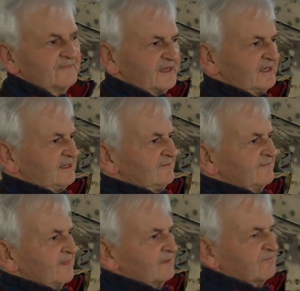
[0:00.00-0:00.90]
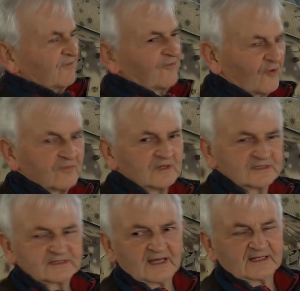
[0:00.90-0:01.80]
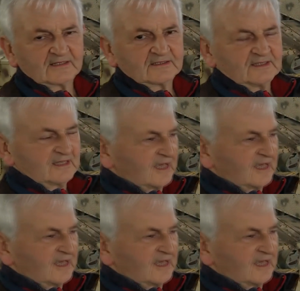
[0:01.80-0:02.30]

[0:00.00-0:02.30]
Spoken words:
the performance and the